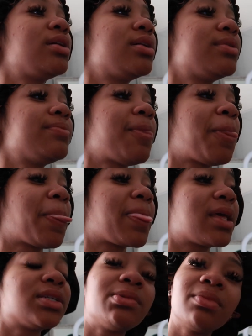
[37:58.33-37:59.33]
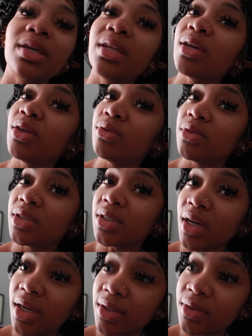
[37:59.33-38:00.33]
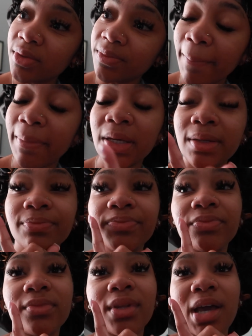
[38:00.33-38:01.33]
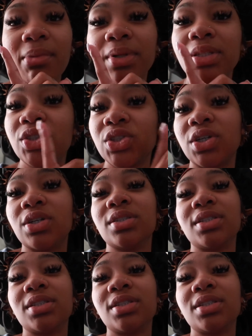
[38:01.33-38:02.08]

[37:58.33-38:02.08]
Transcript: um because i'm getting a new style but i'm gonna let y'all